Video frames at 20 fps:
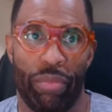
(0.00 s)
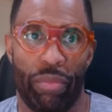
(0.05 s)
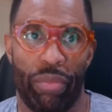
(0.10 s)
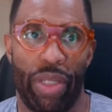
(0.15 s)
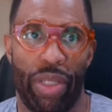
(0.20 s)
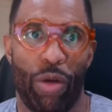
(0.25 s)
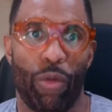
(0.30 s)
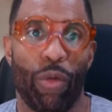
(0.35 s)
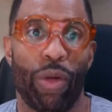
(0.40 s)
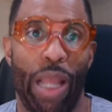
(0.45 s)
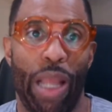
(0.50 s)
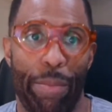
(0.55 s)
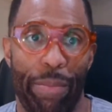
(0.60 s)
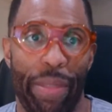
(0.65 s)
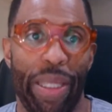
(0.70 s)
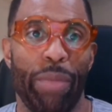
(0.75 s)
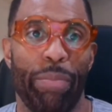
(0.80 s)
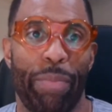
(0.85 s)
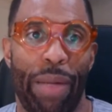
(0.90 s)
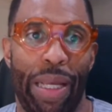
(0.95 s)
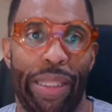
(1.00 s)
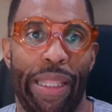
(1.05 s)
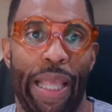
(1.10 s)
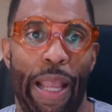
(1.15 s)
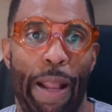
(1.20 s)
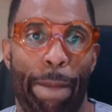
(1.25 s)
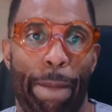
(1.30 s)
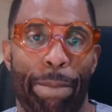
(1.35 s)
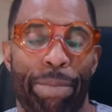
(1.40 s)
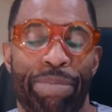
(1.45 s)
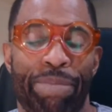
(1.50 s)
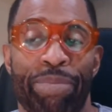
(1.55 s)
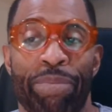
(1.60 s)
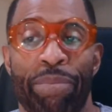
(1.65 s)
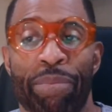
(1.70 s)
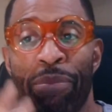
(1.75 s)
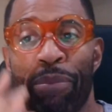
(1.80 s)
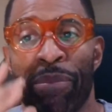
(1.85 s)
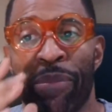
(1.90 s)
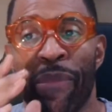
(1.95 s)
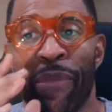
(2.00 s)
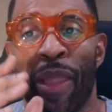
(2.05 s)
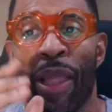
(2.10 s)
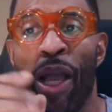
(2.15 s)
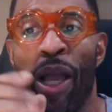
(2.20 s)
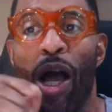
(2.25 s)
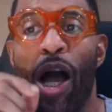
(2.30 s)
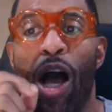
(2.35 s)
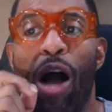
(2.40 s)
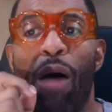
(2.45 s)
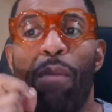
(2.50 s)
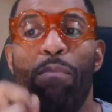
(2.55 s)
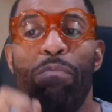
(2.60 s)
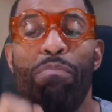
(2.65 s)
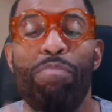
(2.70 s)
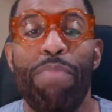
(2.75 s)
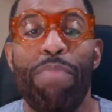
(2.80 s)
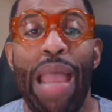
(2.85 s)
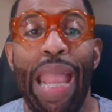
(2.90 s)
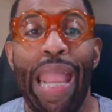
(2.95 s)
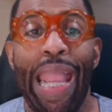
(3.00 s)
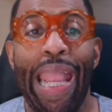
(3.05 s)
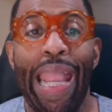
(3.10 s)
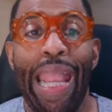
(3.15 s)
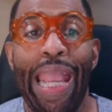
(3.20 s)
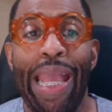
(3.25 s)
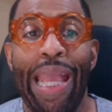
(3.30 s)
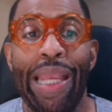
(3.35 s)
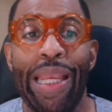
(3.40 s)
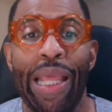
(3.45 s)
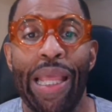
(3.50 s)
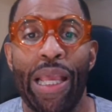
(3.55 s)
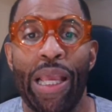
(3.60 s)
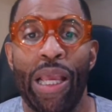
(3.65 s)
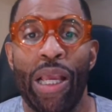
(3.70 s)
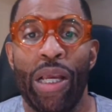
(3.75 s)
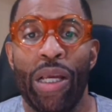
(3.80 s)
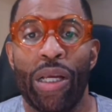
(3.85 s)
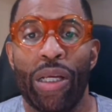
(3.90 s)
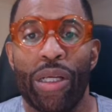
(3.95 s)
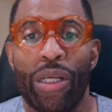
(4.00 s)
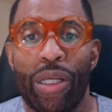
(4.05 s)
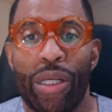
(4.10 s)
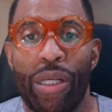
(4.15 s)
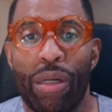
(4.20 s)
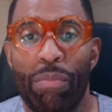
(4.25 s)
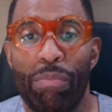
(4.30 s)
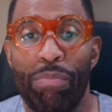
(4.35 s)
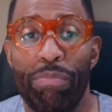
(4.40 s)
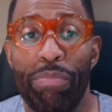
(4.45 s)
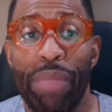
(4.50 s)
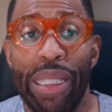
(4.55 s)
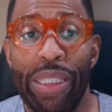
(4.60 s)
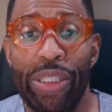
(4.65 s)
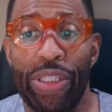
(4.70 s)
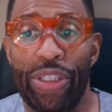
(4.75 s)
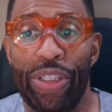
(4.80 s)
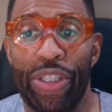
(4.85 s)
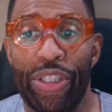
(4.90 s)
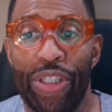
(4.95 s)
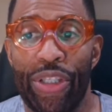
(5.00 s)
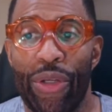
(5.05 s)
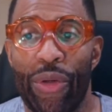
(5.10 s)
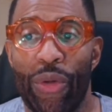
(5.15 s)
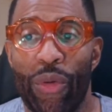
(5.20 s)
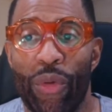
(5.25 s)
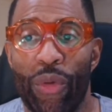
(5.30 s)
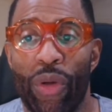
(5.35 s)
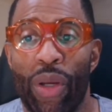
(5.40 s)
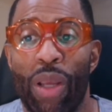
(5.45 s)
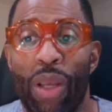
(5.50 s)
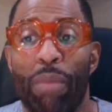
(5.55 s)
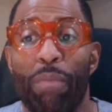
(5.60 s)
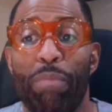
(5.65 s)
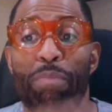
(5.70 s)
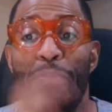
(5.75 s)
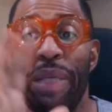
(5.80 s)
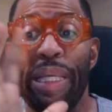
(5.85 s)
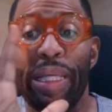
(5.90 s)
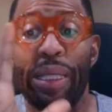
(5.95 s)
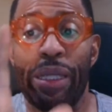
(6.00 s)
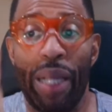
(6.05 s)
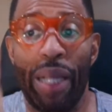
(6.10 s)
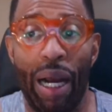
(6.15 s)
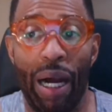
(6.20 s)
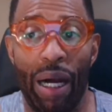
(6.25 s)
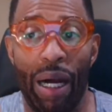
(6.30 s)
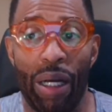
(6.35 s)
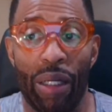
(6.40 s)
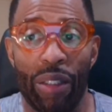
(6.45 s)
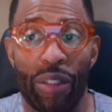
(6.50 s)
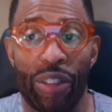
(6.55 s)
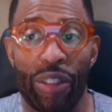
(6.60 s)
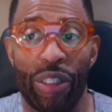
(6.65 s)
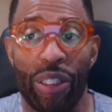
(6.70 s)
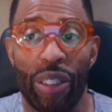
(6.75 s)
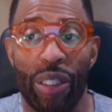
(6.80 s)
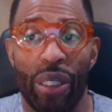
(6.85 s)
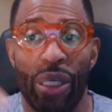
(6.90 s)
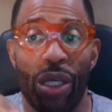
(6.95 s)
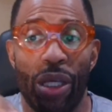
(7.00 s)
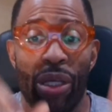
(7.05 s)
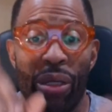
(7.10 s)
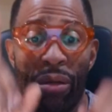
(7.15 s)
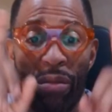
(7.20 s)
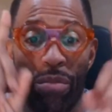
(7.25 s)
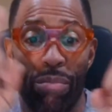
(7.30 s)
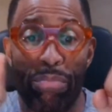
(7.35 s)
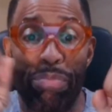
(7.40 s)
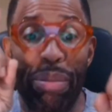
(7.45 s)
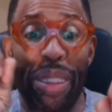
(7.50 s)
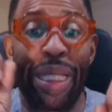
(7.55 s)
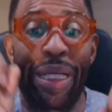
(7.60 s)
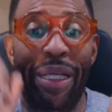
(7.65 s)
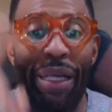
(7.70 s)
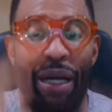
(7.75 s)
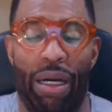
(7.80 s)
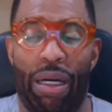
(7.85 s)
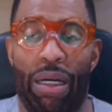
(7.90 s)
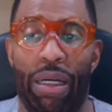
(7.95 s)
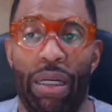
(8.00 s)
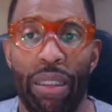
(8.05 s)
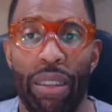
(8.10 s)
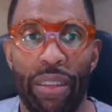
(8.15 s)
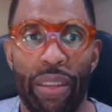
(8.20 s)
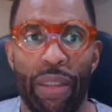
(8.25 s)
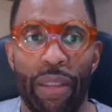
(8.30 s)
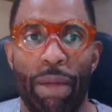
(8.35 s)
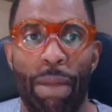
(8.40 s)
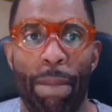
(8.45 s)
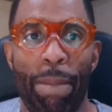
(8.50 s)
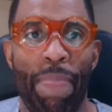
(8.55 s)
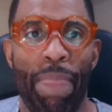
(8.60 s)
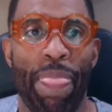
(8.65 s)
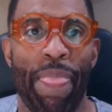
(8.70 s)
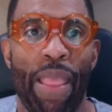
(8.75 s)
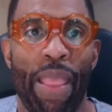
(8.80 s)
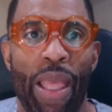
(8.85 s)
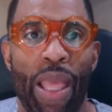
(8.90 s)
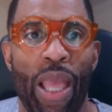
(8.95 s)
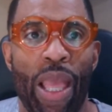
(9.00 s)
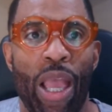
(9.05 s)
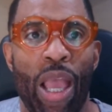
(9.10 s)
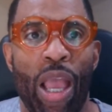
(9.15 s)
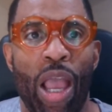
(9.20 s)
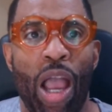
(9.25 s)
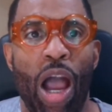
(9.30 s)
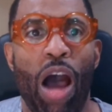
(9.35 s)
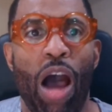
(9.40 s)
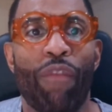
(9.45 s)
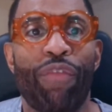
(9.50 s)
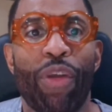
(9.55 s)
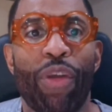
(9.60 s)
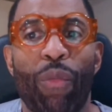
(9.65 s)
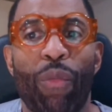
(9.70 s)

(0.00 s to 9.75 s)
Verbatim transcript: Now, what I mean by that, a man commits to you because, because of the